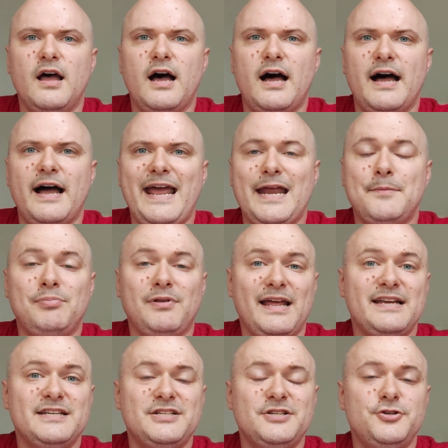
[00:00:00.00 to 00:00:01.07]
I had
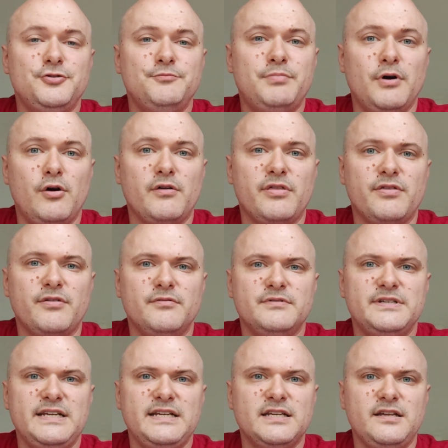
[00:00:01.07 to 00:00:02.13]
planned to do both
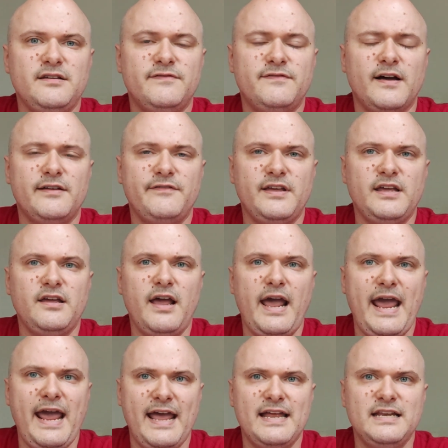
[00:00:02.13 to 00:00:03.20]
D&D 5e
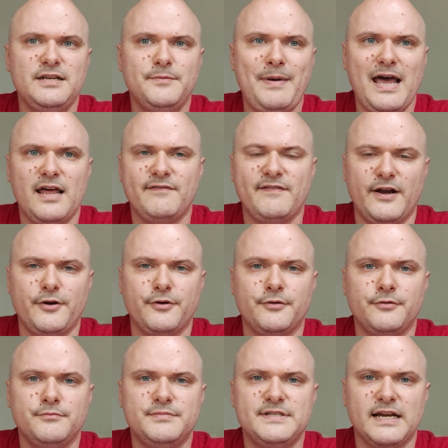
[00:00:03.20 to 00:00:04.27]
and
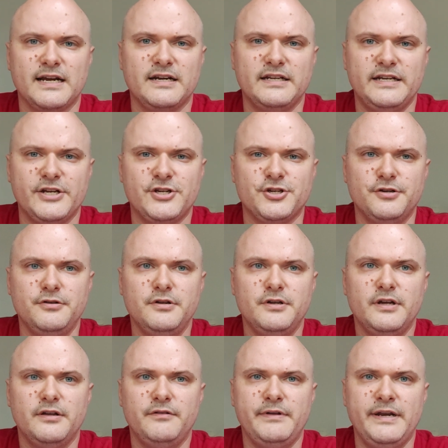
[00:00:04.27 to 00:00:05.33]
Pathfinder 2nd edition
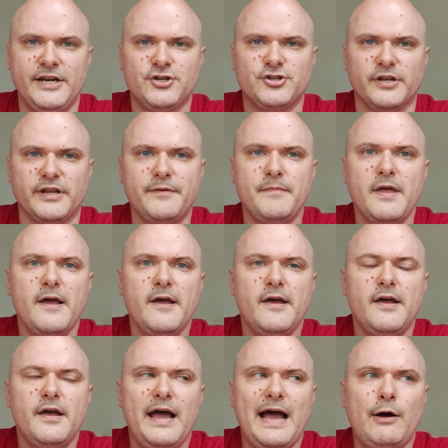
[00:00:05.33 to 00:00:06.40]
initially.
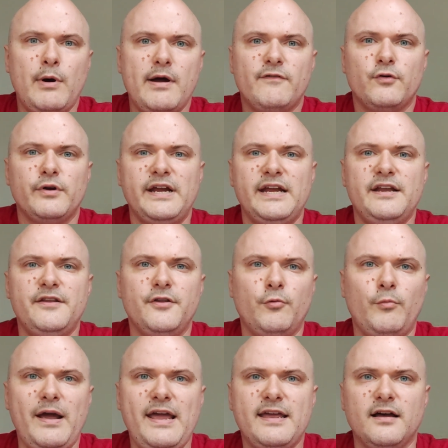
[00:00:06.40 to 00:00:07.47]
However, in the
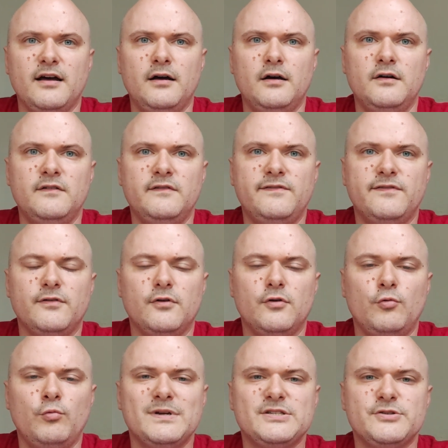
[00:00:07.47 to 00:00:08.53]
wake of
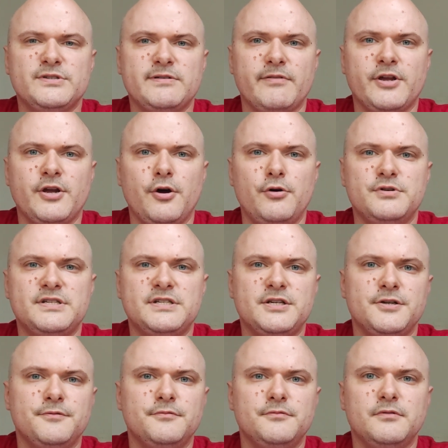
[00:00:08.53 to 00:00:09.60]
Wizards of the Coast